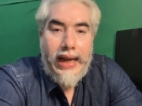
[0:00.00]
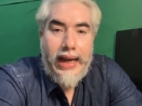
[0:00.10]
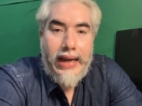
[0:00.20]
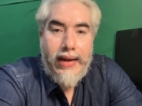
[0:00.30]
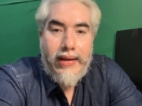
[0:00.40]

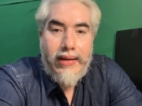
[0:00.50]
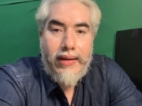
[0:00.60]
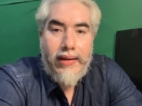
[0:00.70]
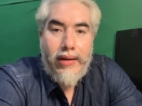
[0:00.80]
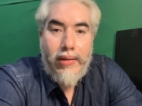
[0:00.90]
and
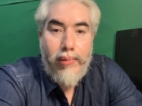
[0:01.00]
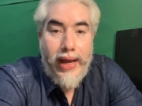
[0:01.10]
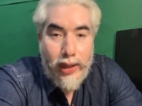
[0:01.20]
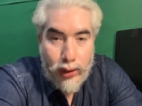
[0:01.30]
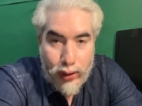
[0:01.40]
uh,
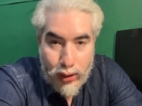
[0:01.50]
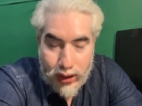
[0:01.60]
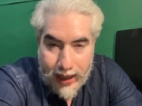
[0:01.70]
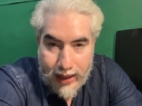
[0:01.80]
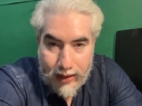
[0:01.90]
make sure you
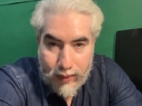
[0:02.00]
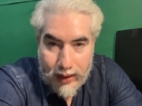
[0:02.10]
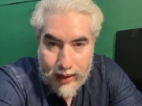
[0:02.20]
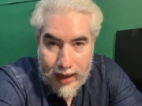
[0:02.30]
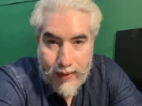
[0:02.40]
share it
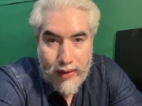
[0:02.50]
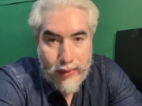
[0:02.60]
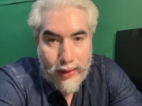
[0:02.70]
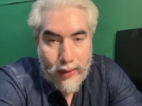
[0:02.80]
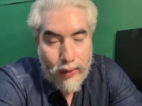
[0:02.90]
with
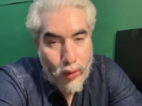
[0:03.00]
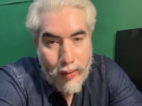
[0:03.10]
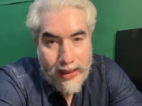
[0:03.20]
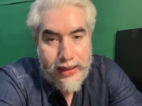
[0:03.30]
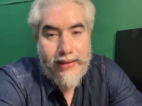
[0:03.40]
everyone who
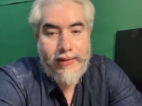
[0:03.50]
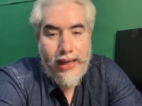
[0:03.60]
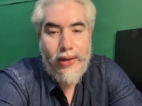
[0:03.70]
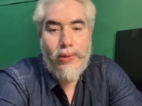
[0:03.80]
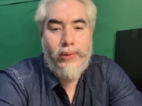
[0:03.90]
may need it.
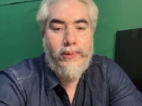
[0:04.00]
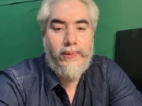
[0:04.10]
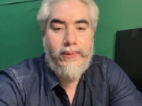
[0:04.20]
Thank you.